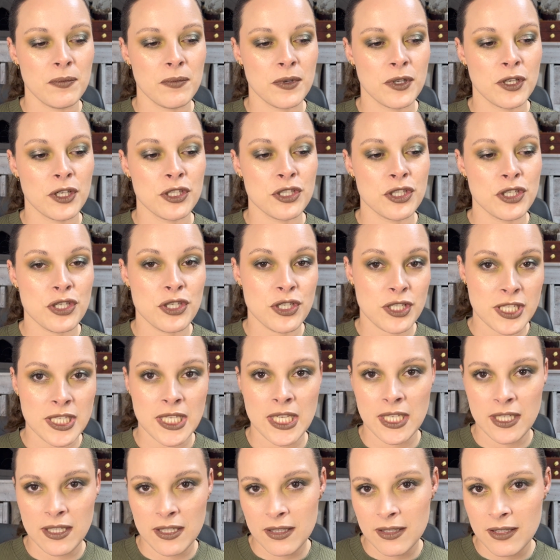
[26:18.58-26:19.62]

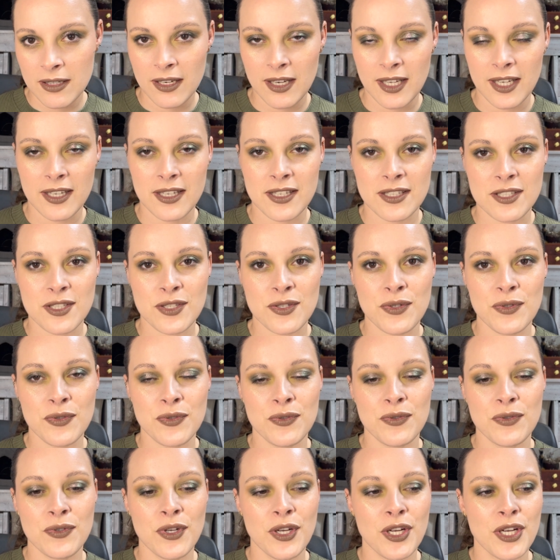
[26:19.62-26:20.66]
consciously, like
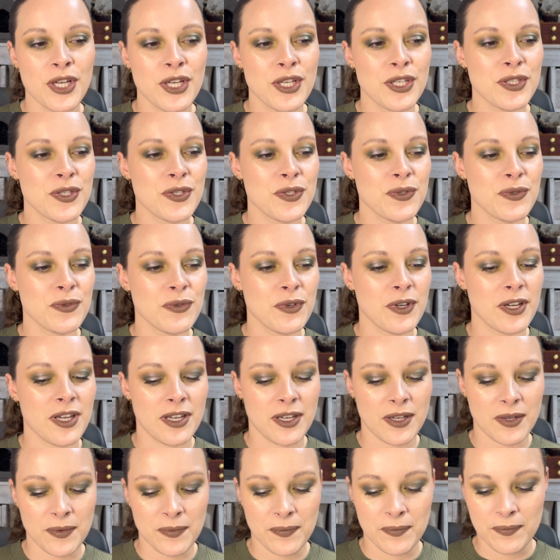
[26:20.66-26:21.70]
to
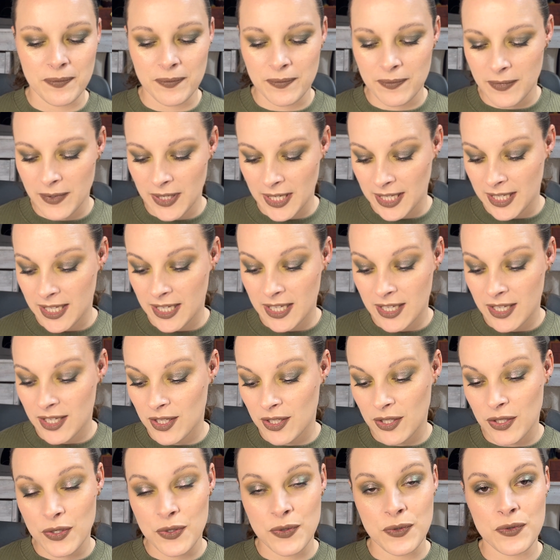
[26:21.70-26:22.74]
like
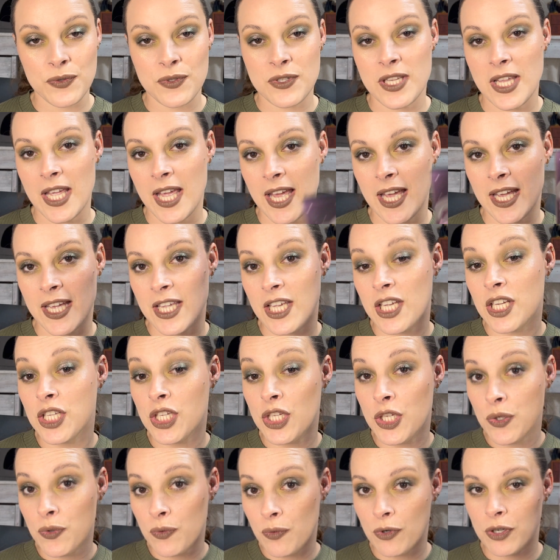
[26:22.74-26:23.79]
use a
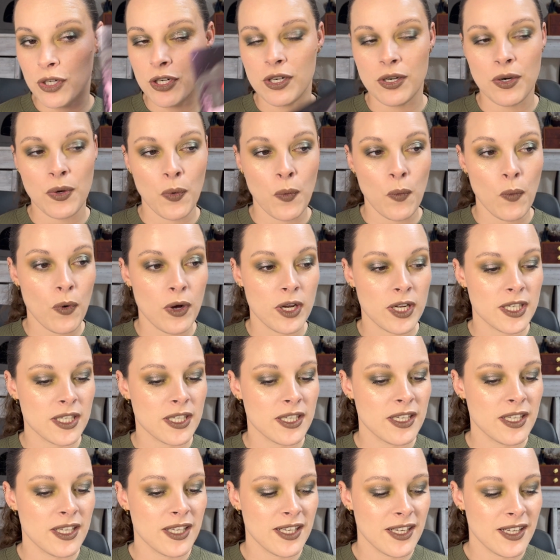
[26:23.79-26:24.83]
newer
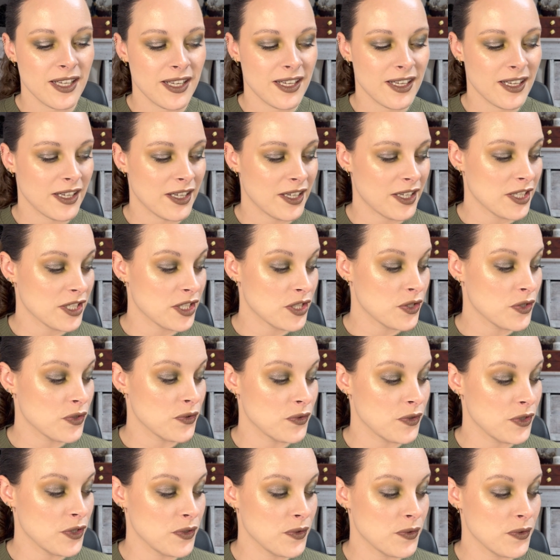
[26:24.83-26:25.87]
one, to
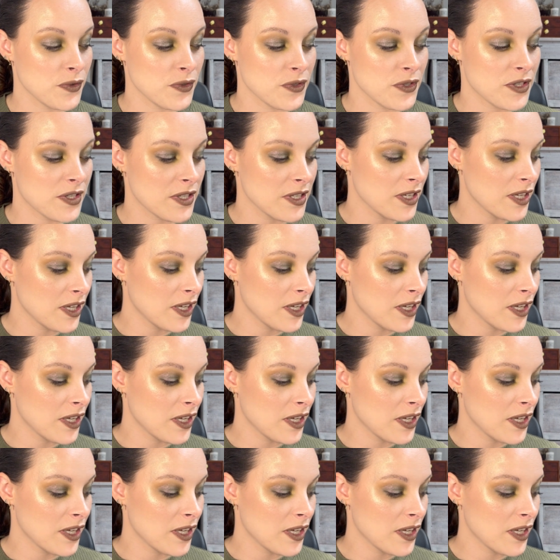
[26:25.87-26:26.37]
use